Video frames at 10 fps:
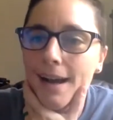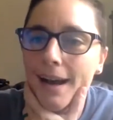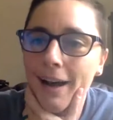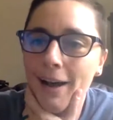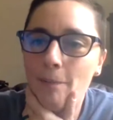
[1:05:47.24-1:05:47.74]

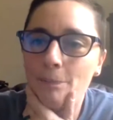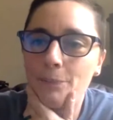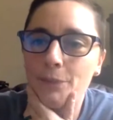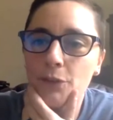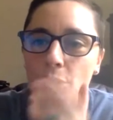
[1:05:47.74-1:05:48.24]
Um,
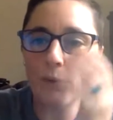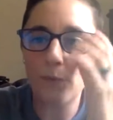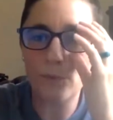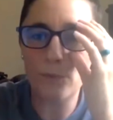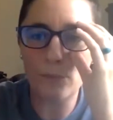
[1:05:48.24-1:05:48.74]

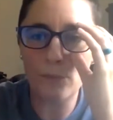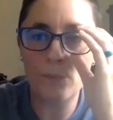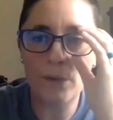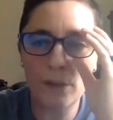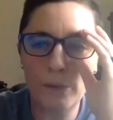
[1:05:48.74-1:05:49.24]
so
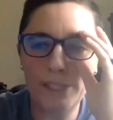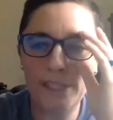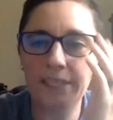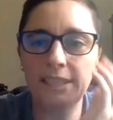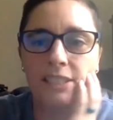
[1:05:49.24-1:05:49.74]
one of the
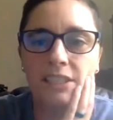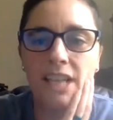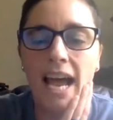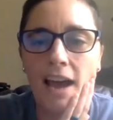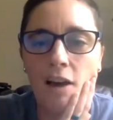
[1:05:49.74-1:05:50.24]
questions is, is
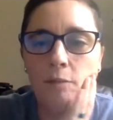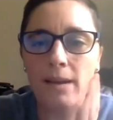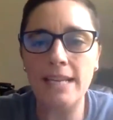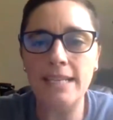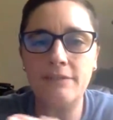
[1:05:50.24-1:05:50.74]
how
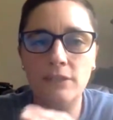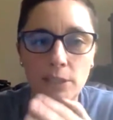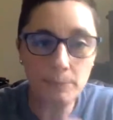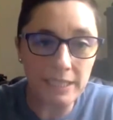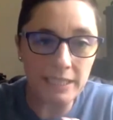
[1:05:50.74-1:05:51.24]
might different
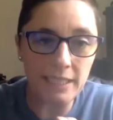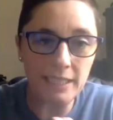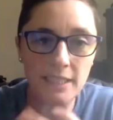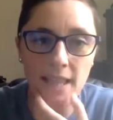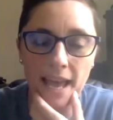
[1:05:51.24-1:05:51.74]

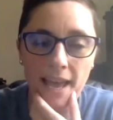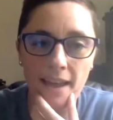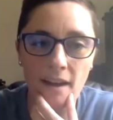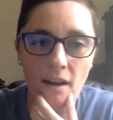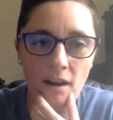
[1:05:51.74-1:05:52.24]
species that
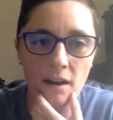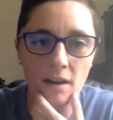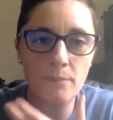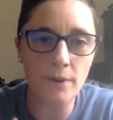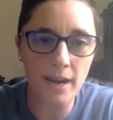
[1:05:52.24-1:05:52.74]

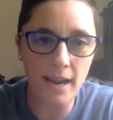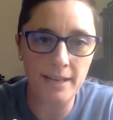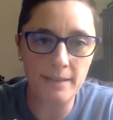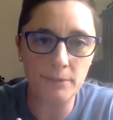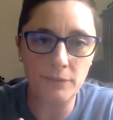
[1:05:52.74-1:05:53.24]
are prey
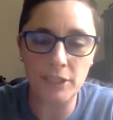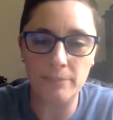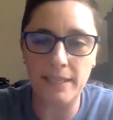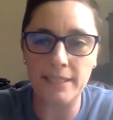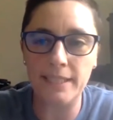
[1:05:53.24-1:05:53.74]
items for
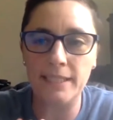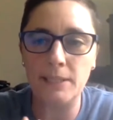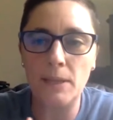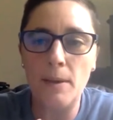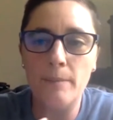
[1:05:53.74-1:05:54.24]
chimpanzees
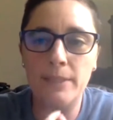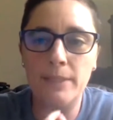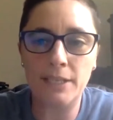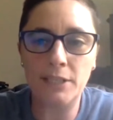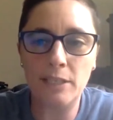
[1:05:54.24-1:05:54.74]

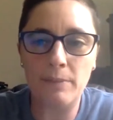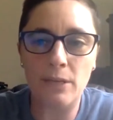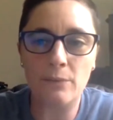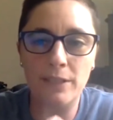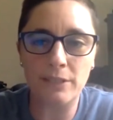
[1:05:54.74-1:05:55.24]
potentially
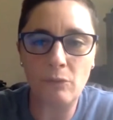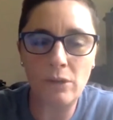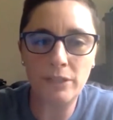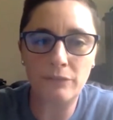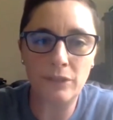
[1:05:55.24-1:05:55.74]
be
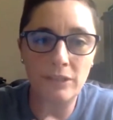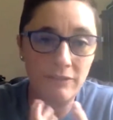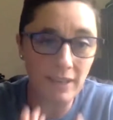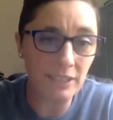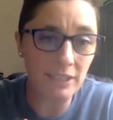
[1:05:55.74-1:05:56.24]
reservoirs for
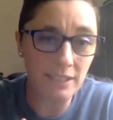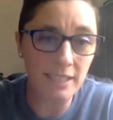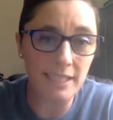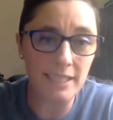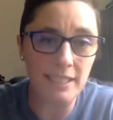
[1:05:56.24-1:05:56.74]
infectious
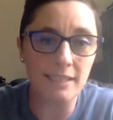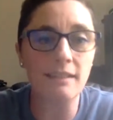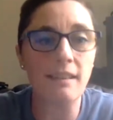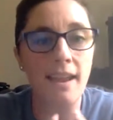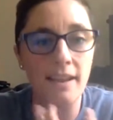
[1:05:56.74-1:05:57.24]
diseases
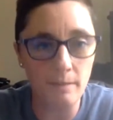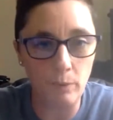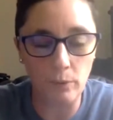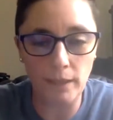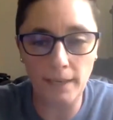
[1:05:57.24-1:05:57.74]
like
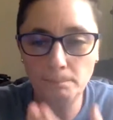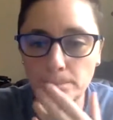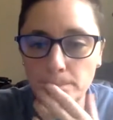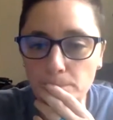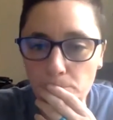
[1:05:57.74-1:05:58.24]
Ebola.
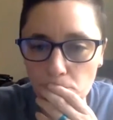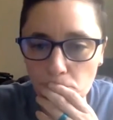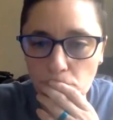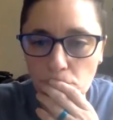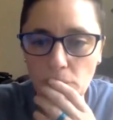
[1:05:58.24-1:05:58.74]

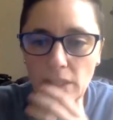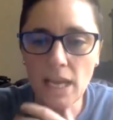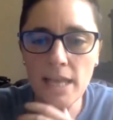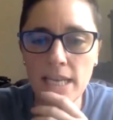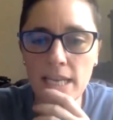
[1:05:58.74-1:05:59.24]

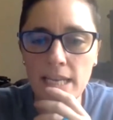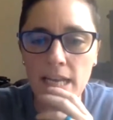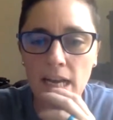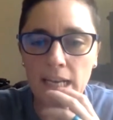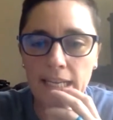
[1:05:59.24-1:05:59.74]
And then
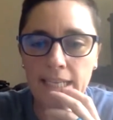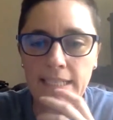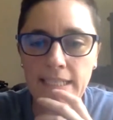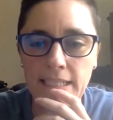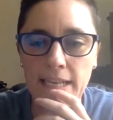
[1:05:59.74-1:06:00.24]
uh,
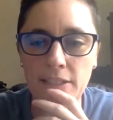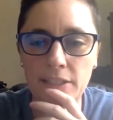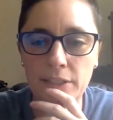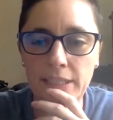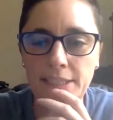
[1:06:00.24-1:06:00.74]
India Schneider
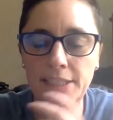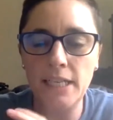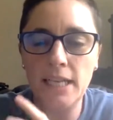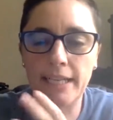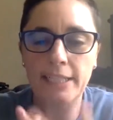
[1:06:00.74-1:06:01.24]
Kreese
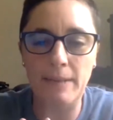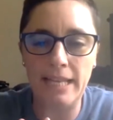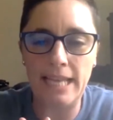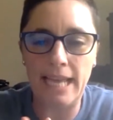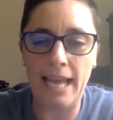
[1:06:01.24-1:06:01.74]

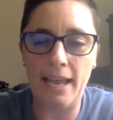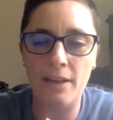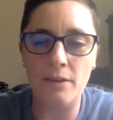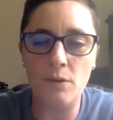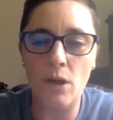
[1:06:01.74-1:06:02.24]
expand that
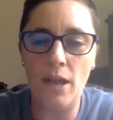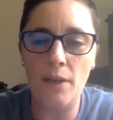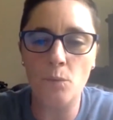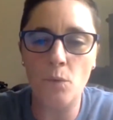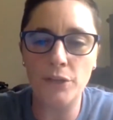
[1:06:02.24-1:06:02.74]
and,
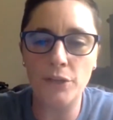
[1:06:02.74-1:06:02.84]
and want